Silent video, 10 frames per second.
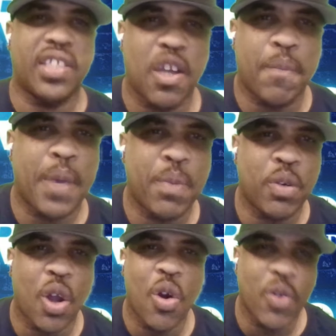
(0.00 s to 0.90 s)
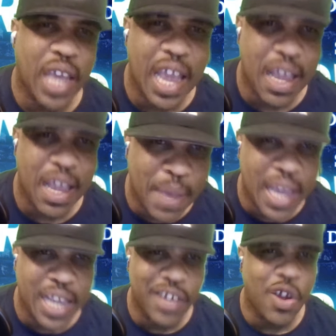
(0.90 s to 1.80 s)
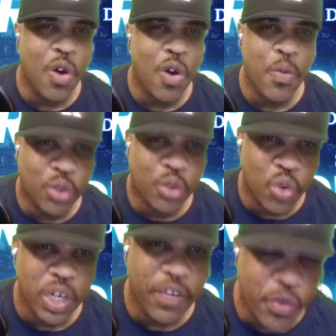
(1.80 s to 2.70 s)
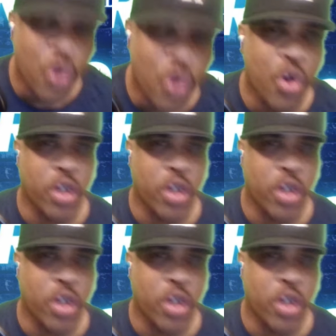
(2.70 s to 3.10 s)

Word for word: tell people don't gang bang in no 24.